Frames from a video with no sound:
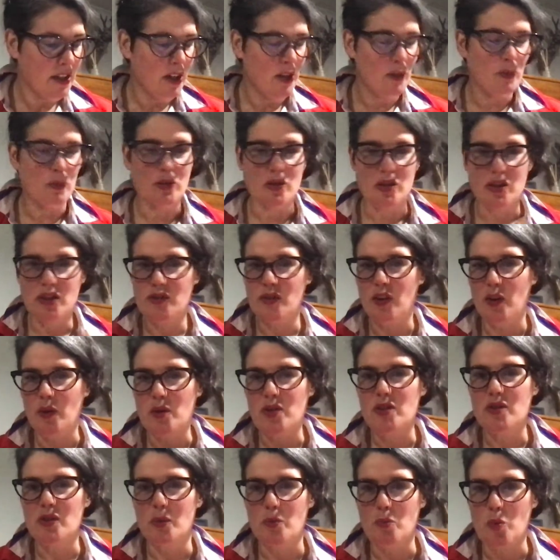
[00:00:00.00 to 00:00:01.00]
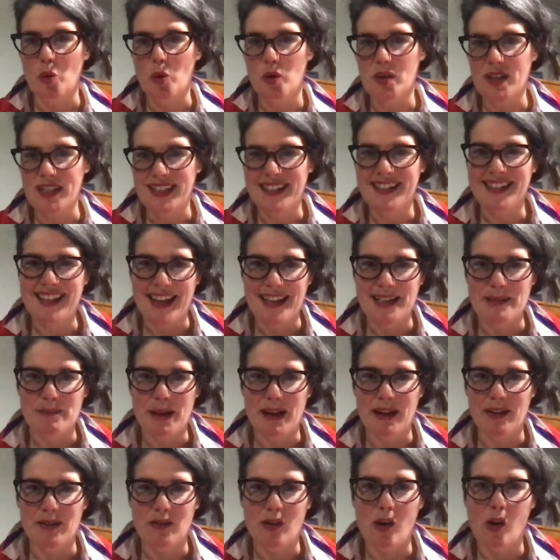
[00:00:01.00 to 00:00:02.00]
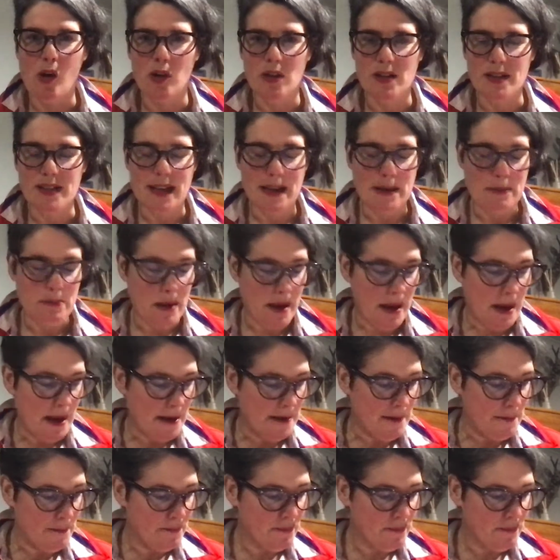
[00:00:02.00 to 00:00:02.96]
We'll just focus on what it said about holiday pay.